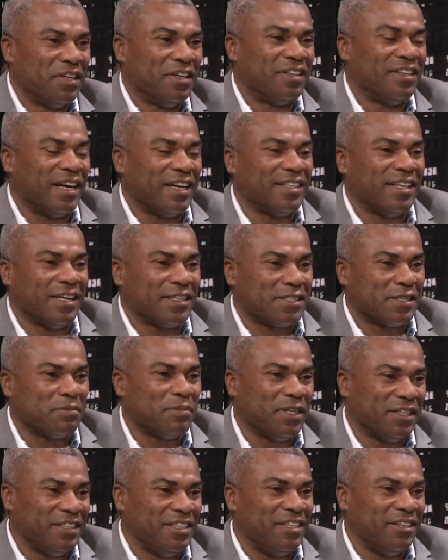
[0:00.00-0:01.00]
That's
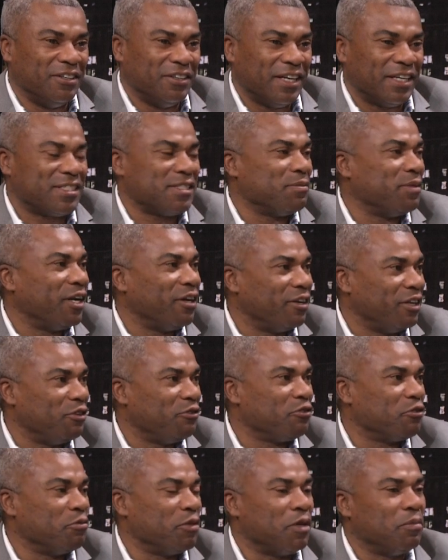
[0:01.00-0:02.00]
about it
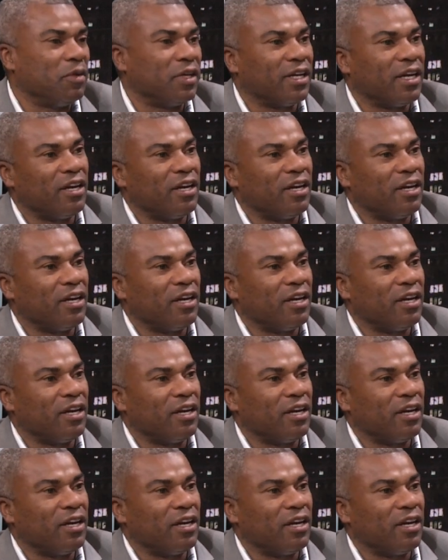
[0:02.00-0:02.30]
for me. But I